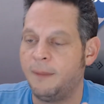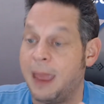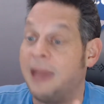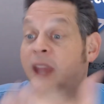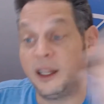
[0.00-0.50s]

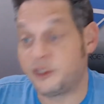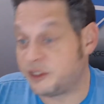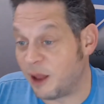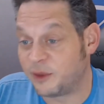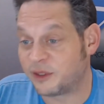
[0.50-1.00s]
and ticket
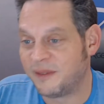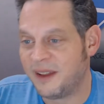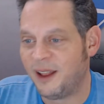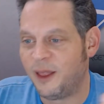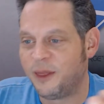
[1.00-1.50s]
stubs,
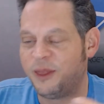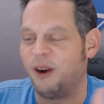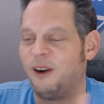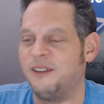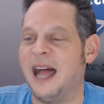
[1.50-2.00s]

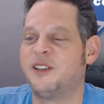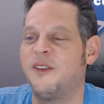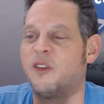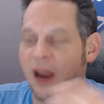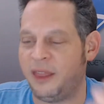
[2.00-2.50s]
there are lots of
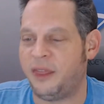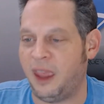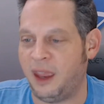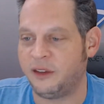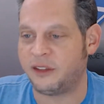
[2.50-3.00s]
great
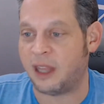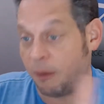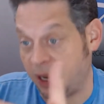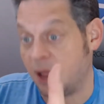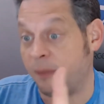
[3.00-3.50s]
things. And I
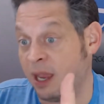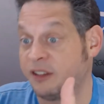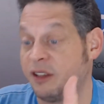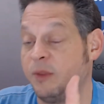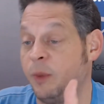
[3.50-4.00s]
bring up ticket
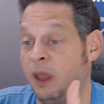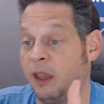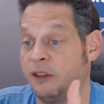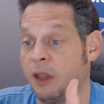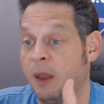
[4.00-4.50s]
stubs
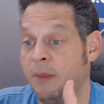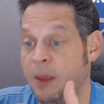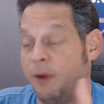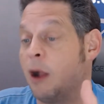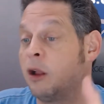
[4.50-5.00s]
because
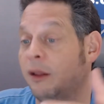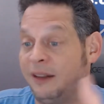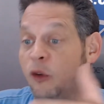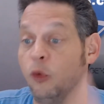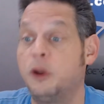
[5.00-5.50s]
people are now
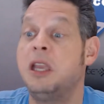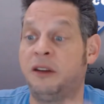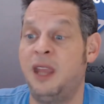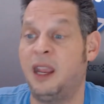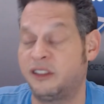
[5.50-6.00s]
collecting rookie year
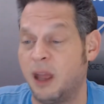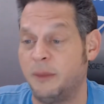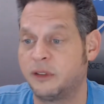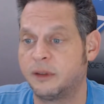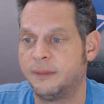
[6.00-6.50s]
ticket
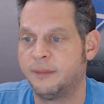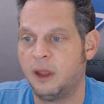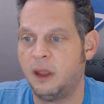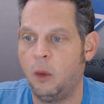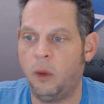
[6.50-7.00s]
stubs.
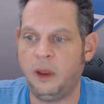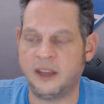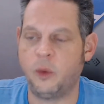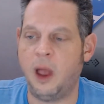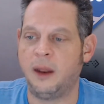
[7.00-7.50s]
Well,
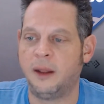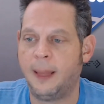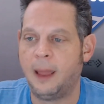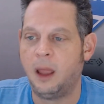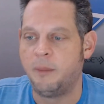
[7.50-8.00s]
guess what?
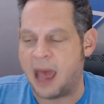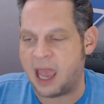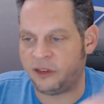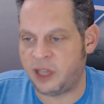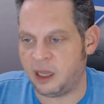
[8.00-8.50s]
Buy
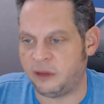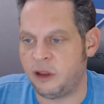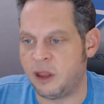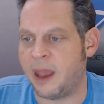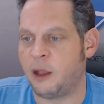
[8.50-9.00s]
a ticket to
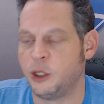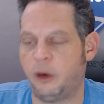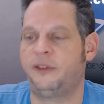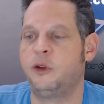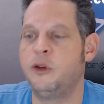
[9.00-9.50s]
the Michael
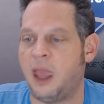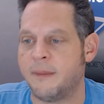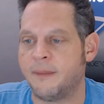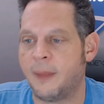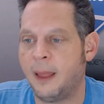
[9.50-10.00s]
Jordan flu
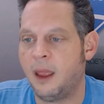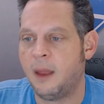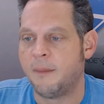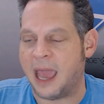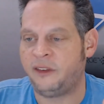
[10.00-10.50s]
game.
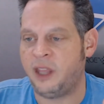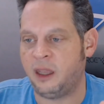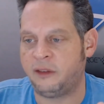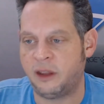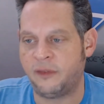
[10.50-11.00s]
Buy a
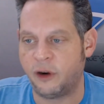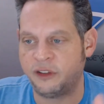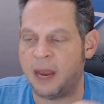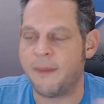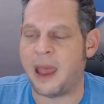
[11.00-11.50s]
ticket to the first
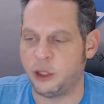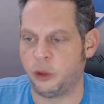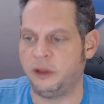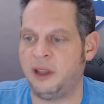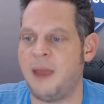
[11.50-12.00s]
game Michael
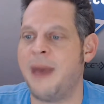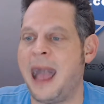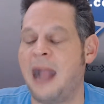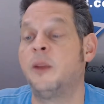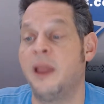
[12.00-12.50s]
Jordan came
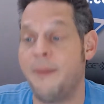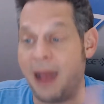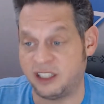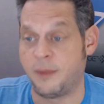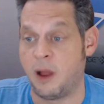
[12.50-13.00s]
back to play
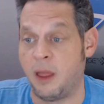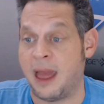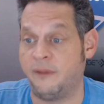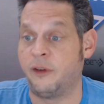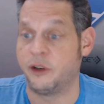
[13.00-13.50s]
basketball
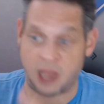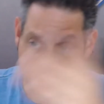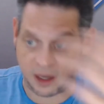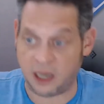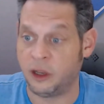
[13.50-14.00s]
that first time
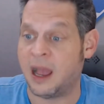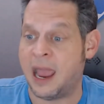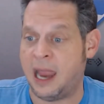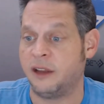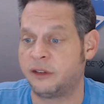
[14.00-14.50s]
that he took a
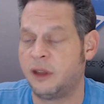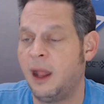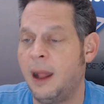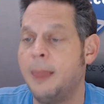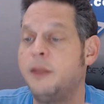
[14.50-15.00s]
hiatus.
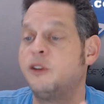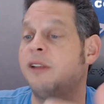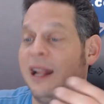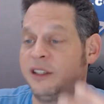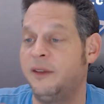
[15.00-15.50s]
There's
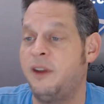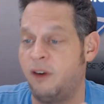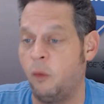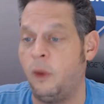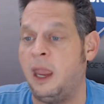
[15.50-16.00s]
lots of
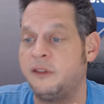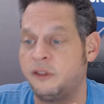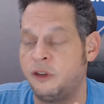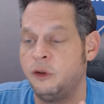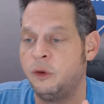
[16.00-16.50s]
different ways
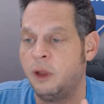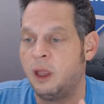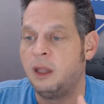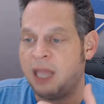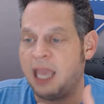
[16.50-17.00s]
to
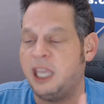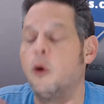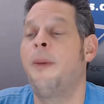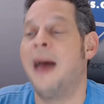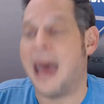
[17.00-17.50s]
take
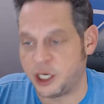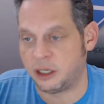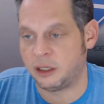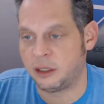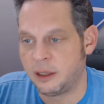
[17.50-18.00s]
your
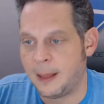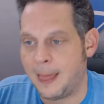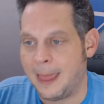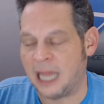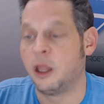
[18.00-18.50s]
passion
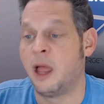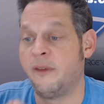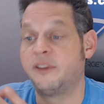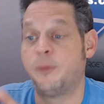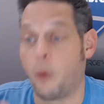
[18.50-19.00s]
and love
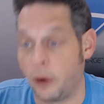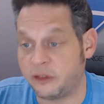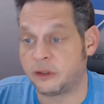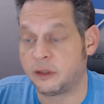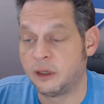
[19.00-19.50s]
of
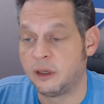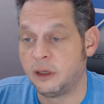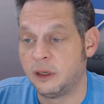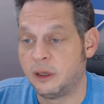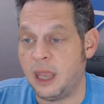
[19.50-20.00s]
sports
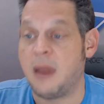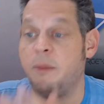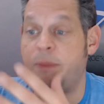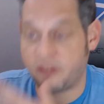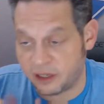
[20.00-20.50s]
and
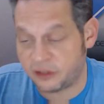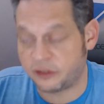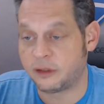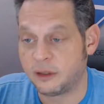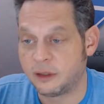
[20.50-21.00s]

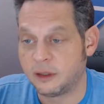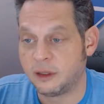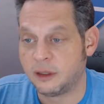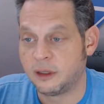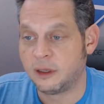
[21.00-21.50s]
business
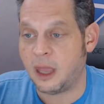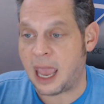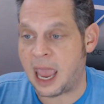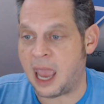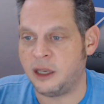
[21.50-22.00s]

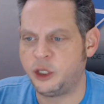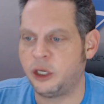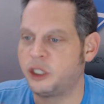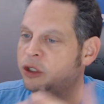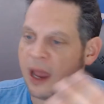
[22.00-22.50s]
and
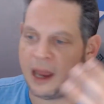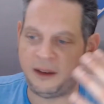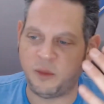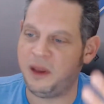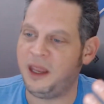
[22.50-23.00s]
just trying
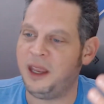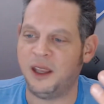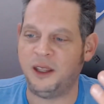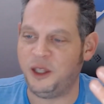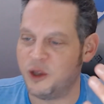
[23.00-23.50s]
to be
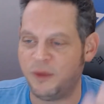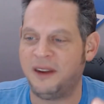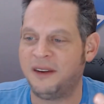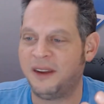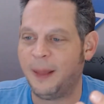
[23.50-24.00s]

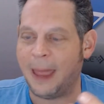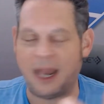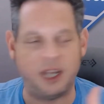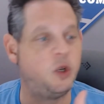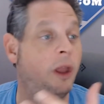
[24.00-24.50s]
human and
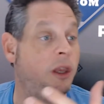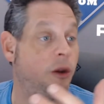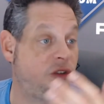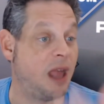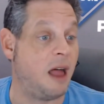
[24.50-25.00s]
enjoying
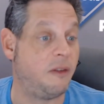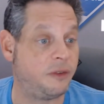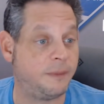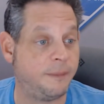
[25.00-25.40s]
yourself